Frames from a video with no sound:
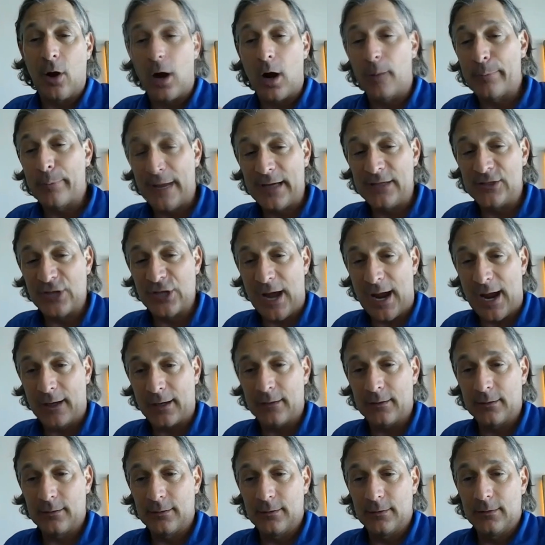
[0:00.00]
on our
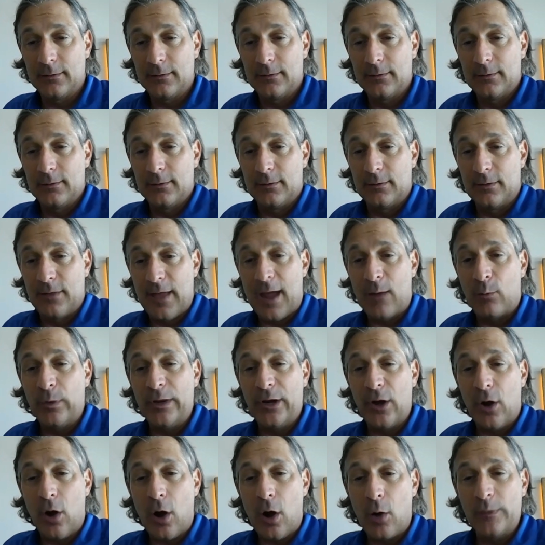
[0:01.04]
paycheck,
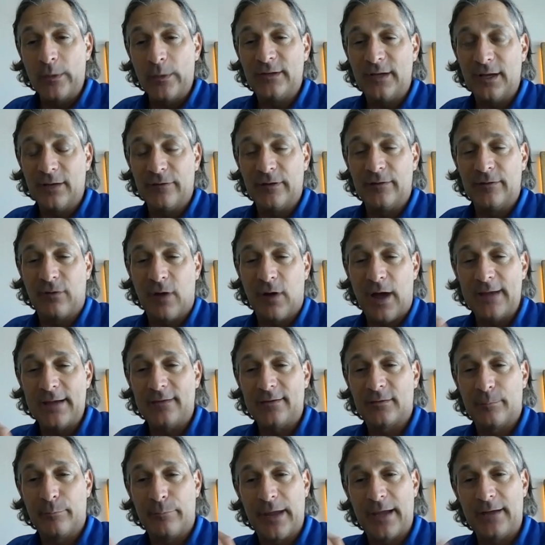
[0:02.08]
that we always give
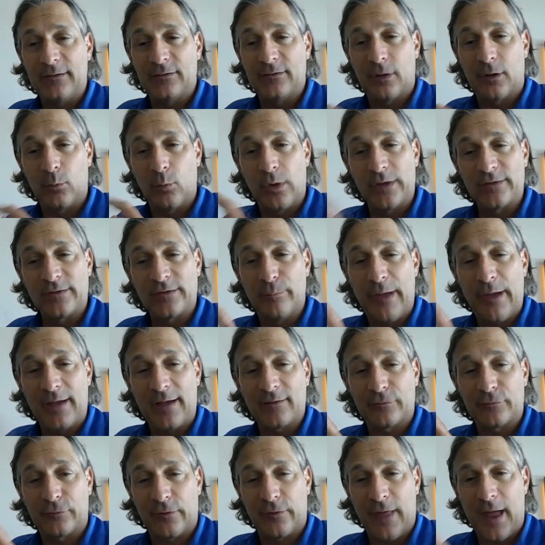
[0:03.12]
advice based on what's
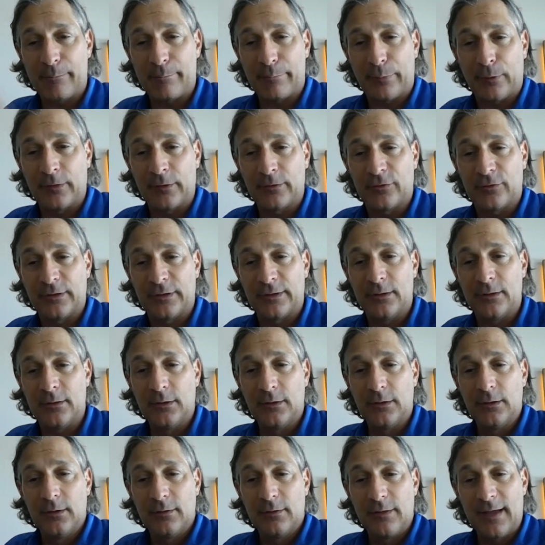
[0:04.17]
best for that
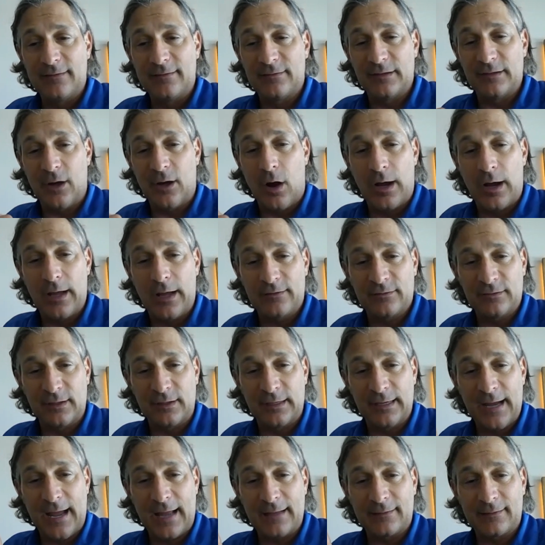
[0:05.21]
person that's uh,
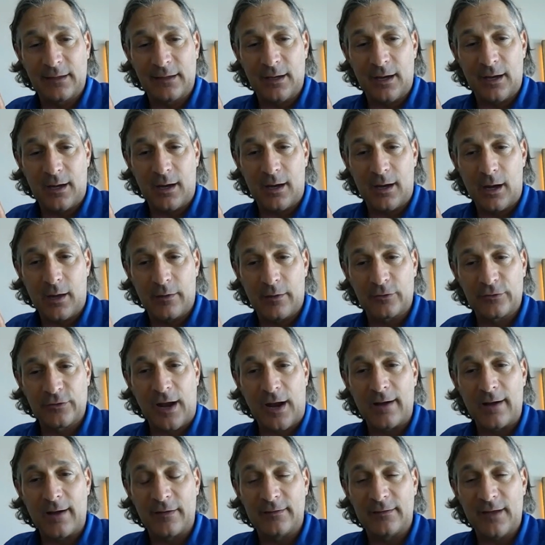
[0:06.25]
sitting at the
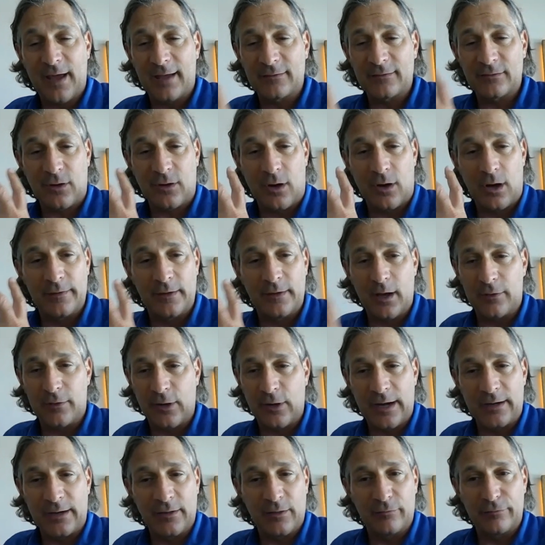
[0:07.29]
other side of the desk, on
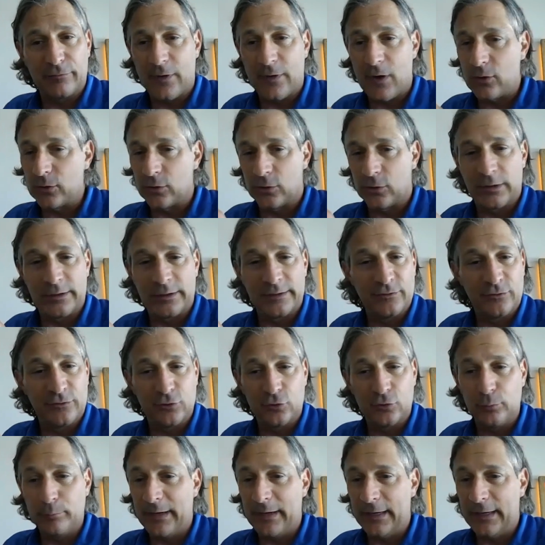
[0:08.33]
the other end of the phone, or in
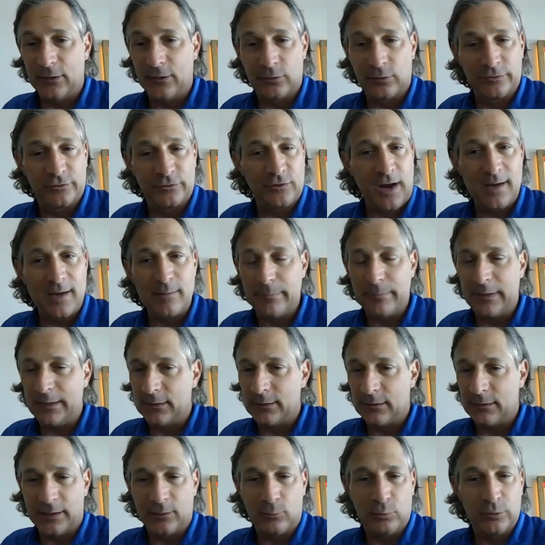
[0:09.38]
a Zoom meeting or
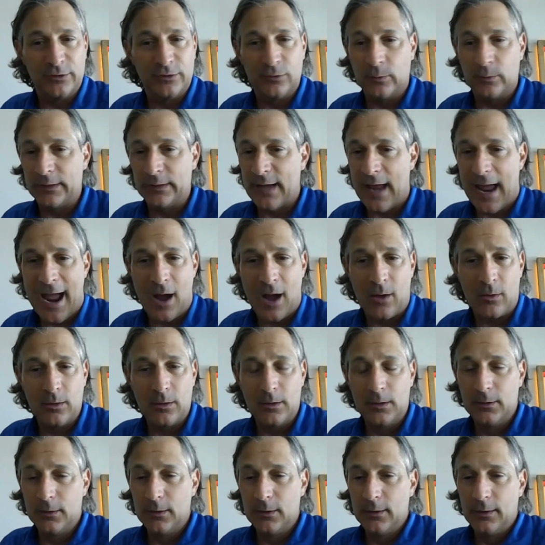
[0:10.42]
Skype meeting like we're doing now.
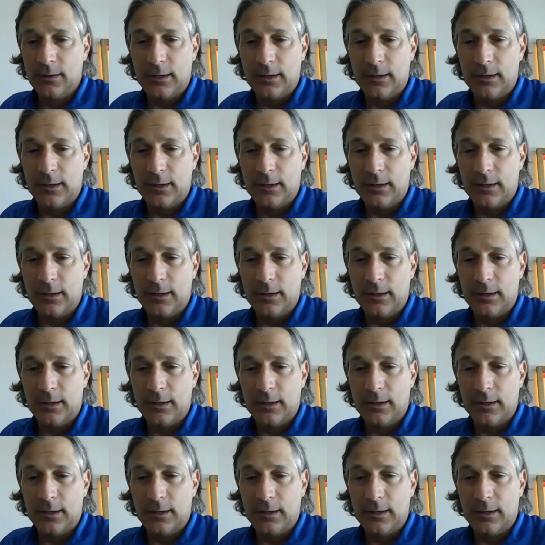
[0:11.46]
